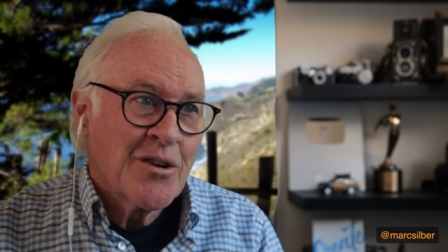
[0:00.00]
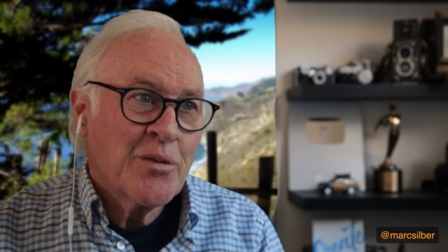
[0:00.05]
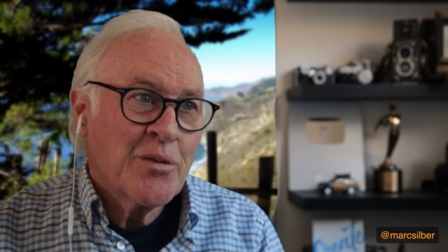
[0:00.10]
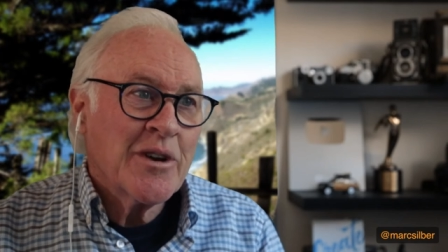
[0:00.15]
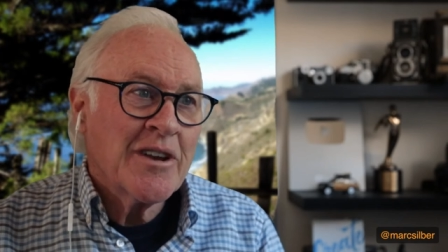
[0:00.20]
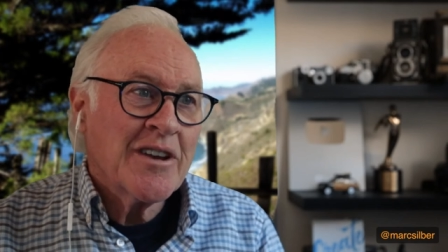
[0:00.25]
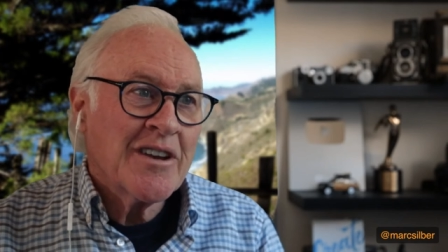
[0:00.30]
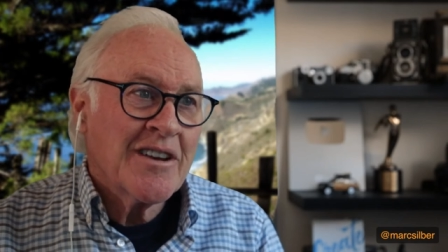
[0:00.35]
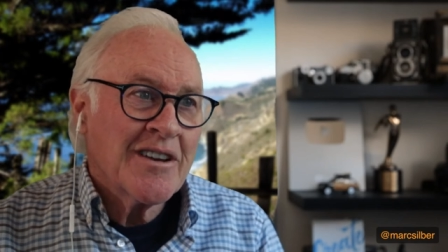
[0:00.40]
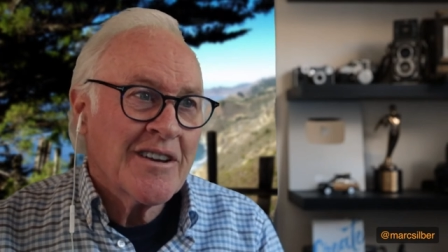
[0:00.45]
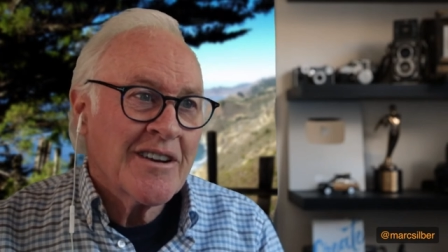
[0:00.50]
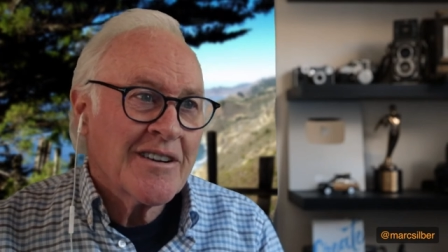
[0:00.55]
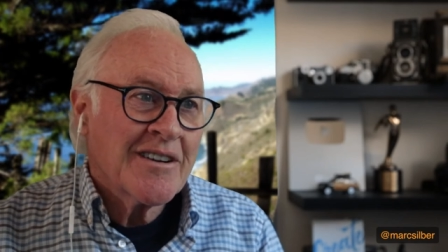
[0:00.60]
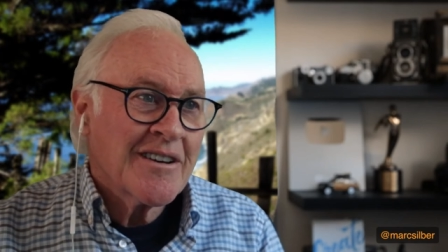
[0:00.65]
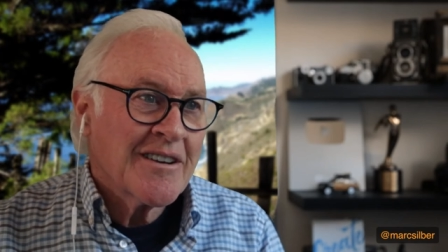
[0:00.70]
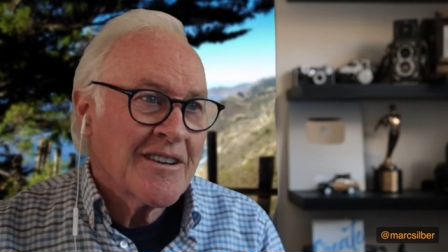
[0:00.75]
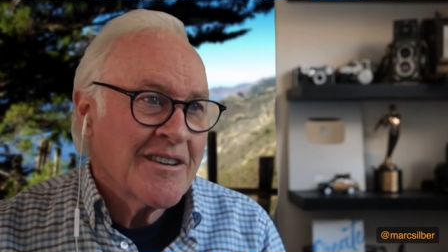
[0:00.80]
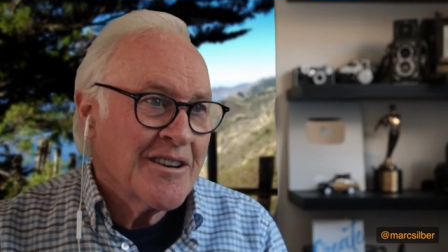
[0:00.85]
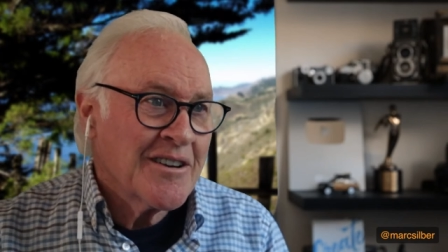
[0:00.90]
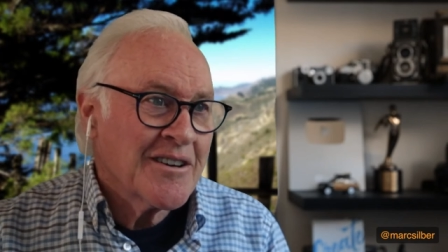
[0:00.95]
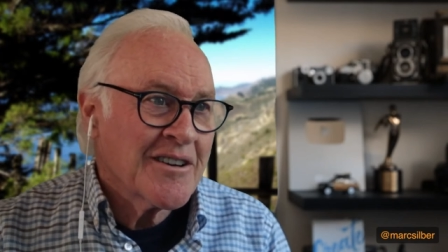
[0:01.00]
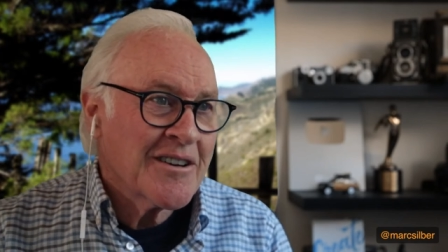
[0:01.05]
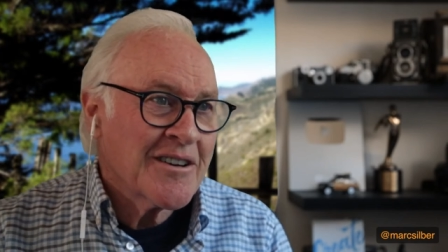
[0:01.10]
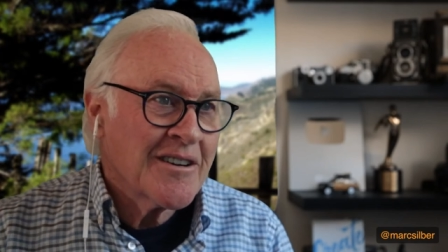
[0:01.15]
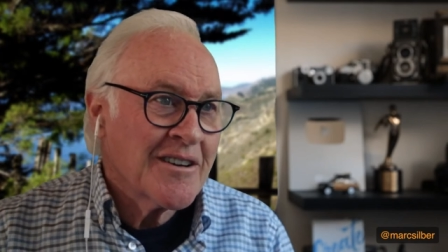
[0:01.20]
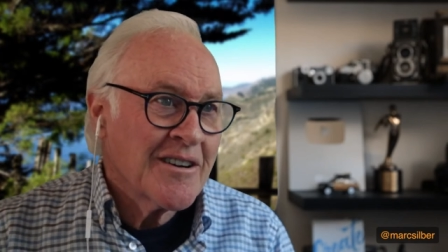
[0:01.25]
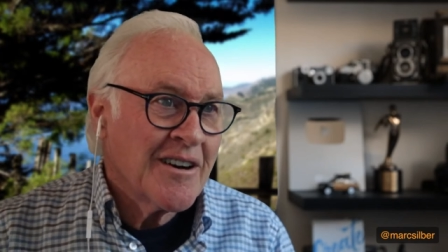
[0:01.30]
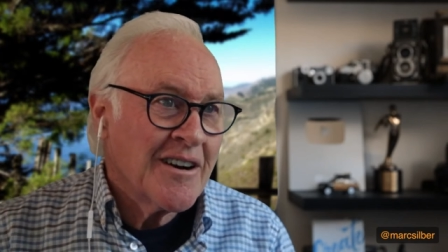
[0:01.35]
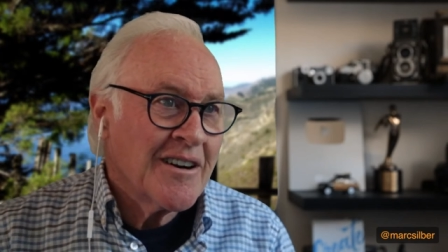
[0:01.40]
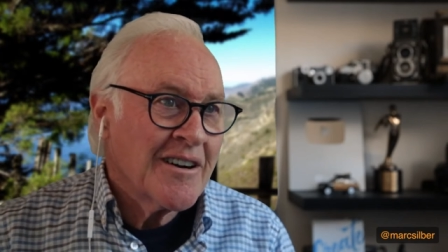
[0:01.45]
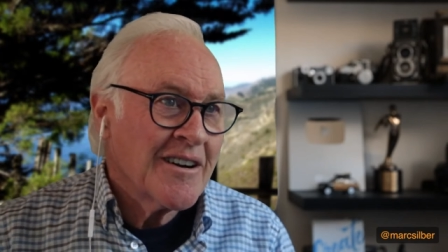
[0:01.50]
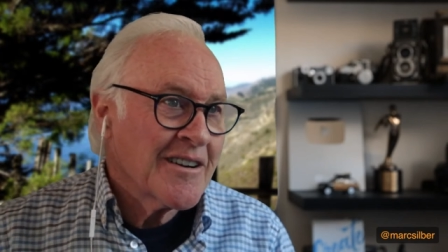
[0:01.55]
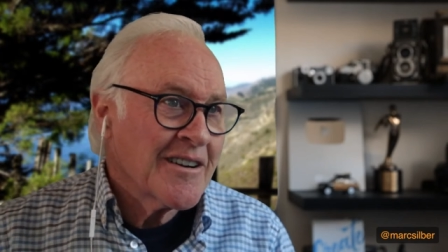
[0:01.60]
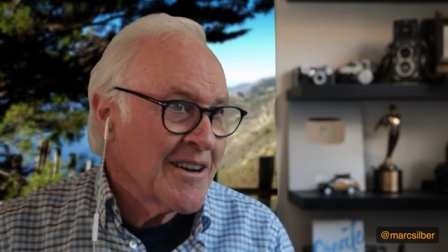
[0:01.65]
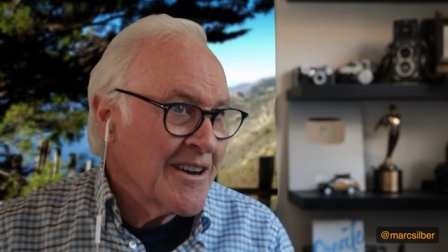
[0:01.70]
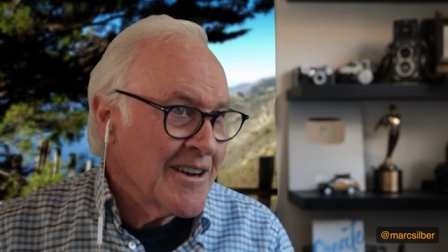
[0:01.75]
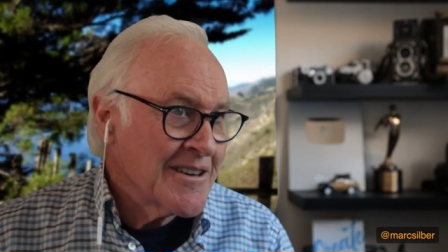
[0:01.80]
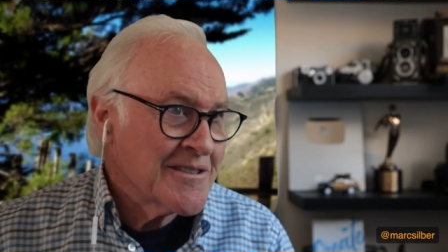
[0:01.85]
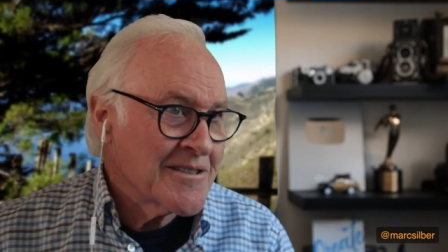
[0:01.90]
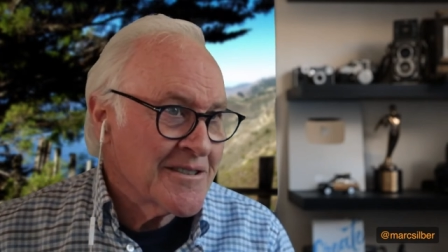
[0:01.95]
we here
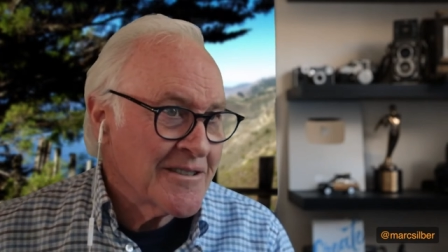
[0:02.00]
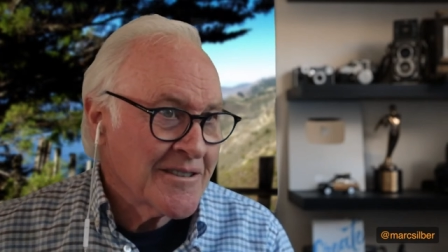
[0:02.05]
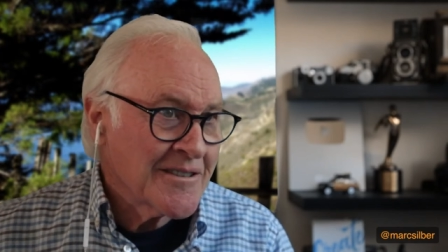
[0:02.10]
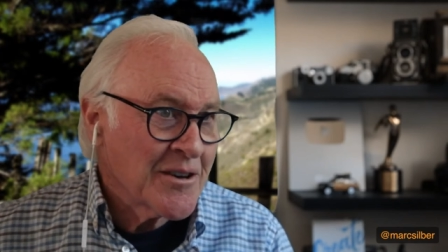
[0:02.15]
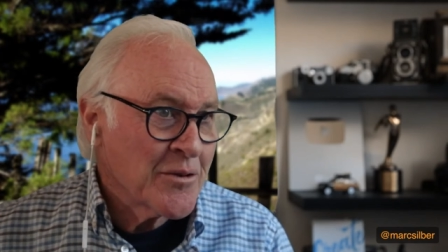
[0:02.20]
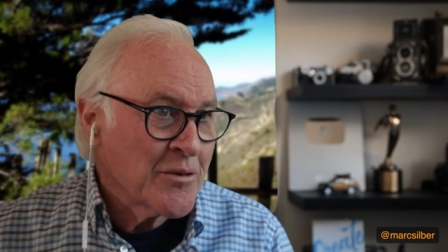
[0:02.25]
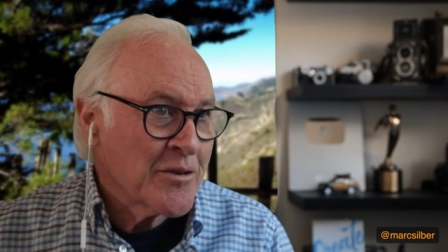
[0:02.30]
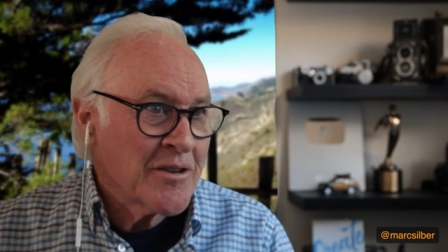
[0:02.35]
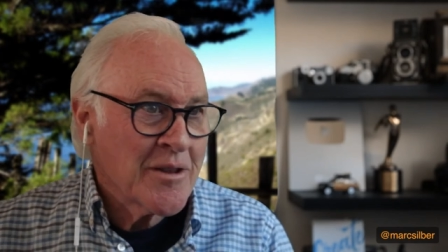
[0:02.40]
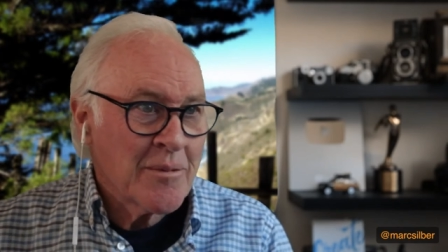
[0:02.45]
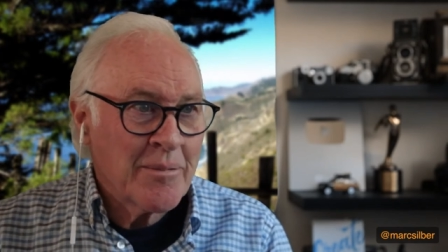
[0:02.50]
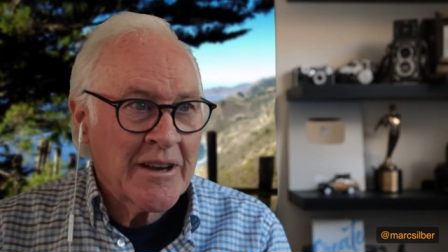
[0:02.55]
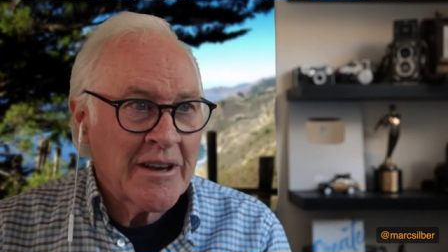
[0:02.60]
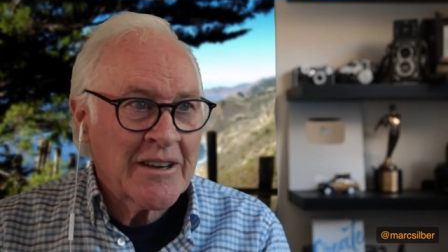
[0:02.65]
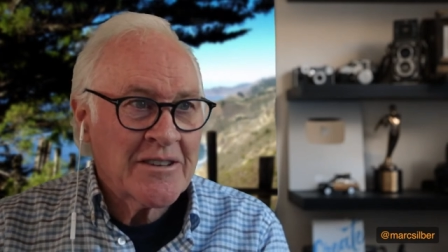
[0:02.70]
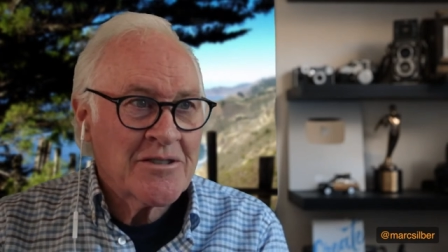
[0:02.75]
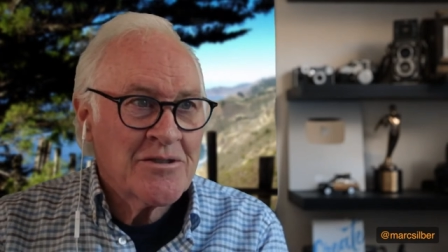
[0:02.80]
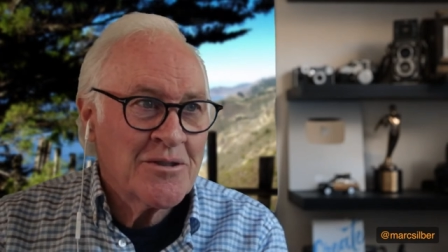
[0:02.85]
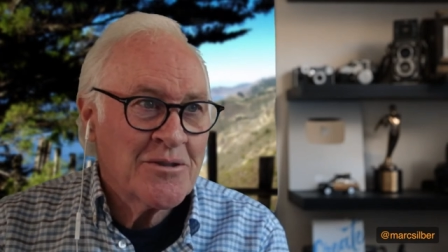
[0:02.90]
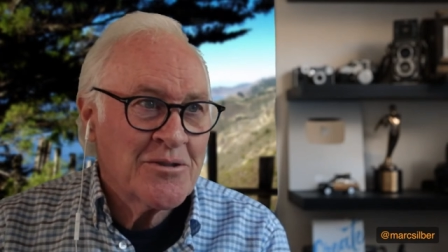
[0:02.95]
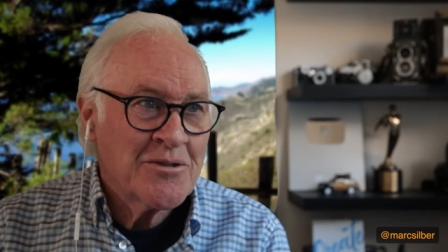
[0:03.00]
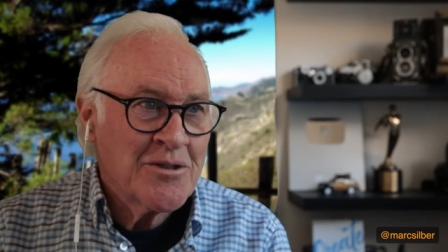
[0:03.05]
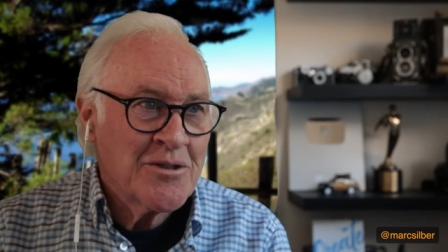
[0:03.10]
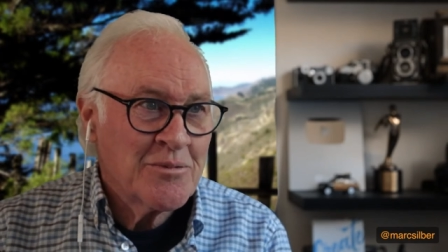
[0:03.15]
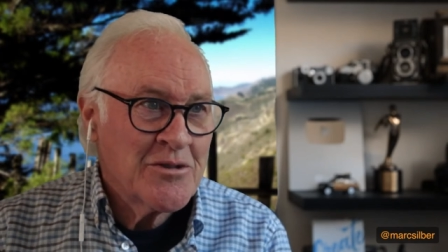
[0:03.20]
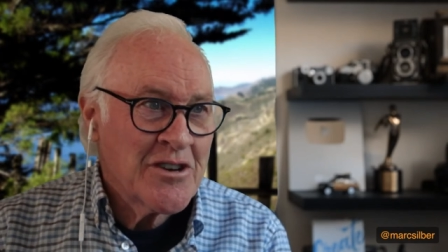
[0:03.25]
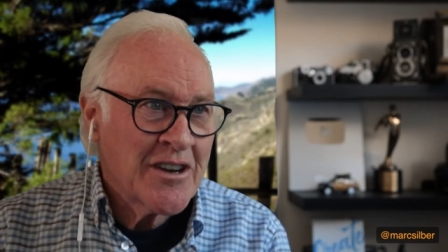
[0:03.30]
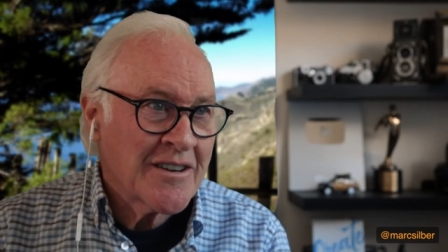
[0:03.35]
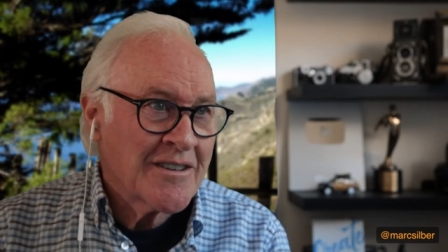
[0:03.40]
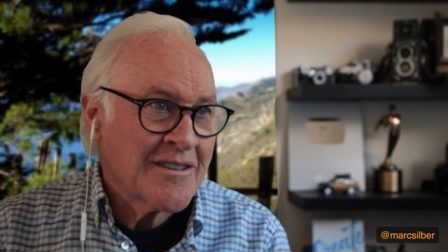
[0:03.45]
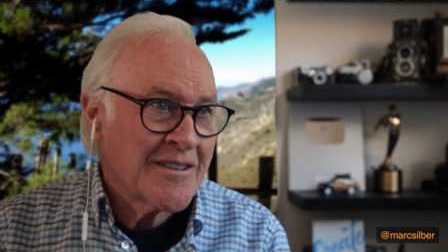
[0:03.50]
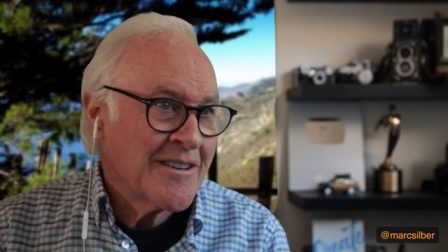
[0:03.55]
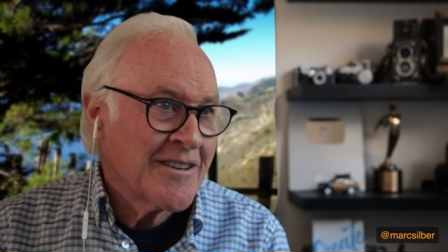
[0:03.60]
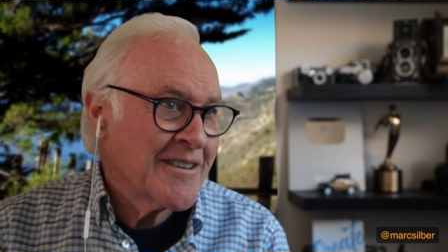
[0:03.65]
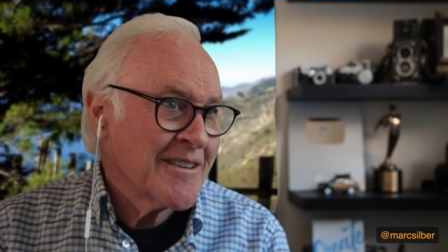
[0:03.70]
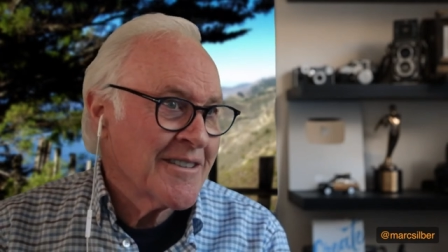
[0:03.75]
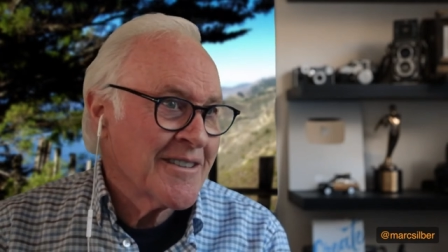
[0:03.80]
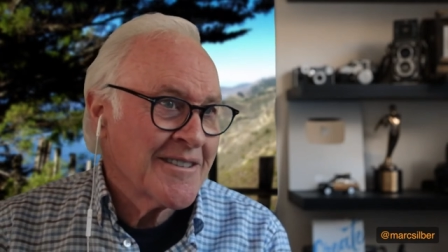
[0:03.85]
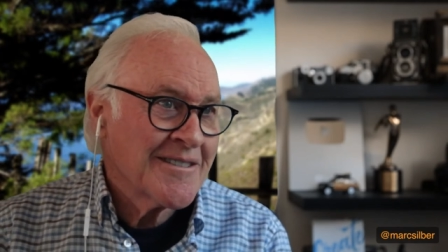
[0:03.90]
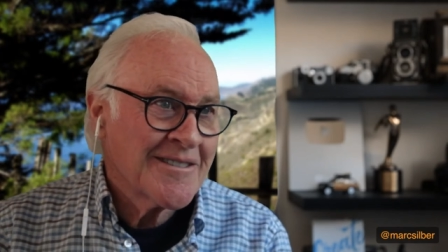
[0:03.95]
constantly we're the best YouTube channel
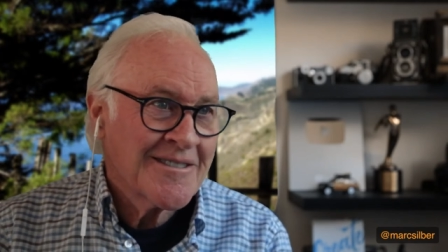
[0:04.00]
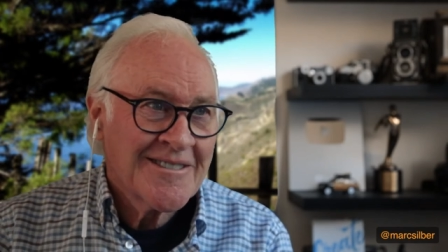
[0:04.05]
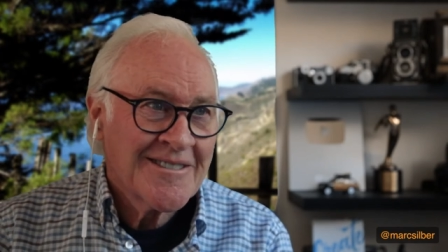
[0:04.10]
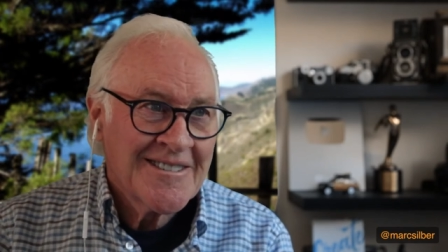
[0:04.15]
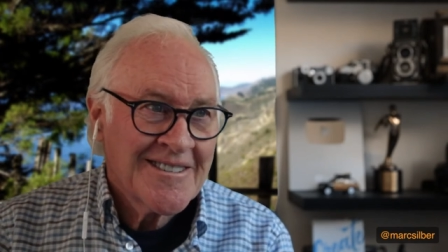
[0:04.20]
on the